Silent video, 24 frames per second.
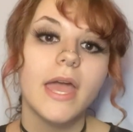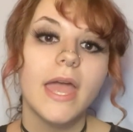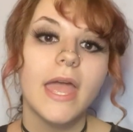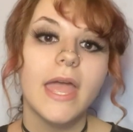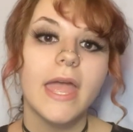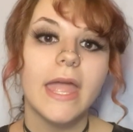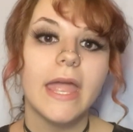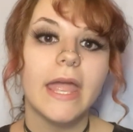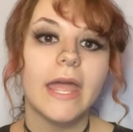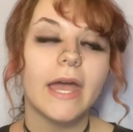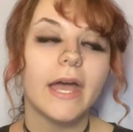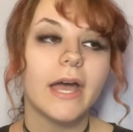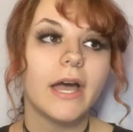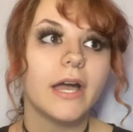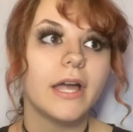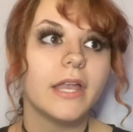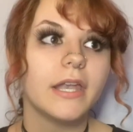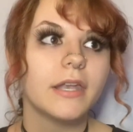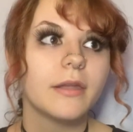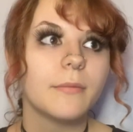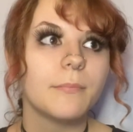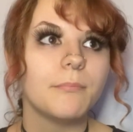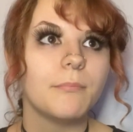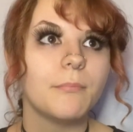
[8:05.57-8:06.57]

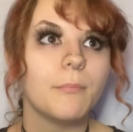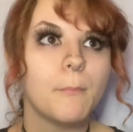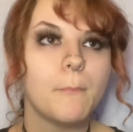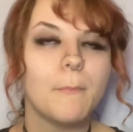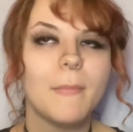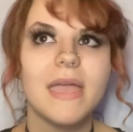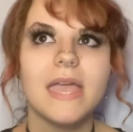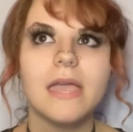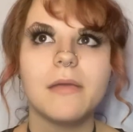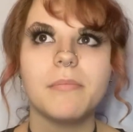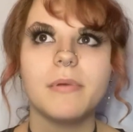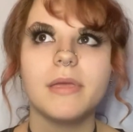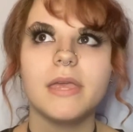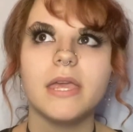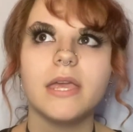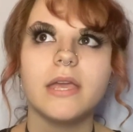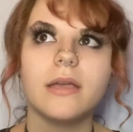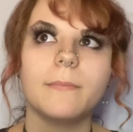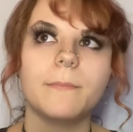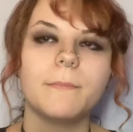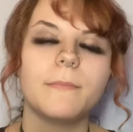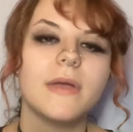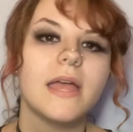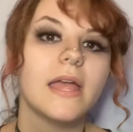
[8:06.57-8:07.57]
and
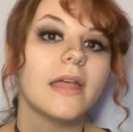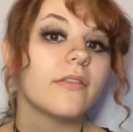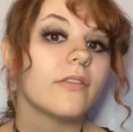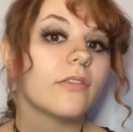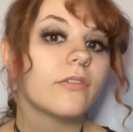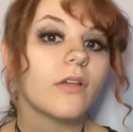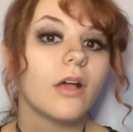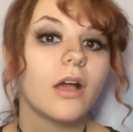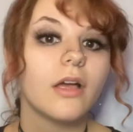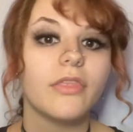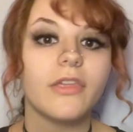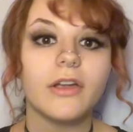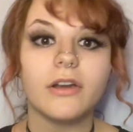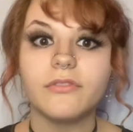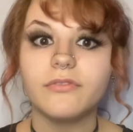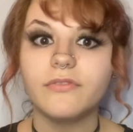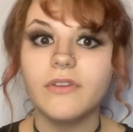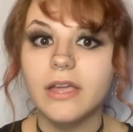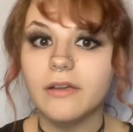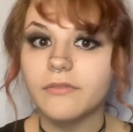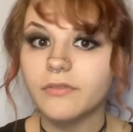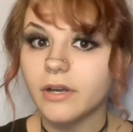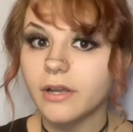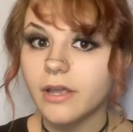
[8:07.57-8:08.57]
maybe it's their
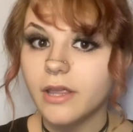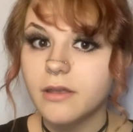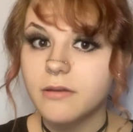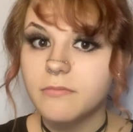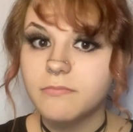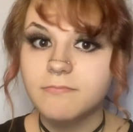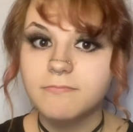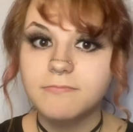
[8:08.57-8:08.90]
favorite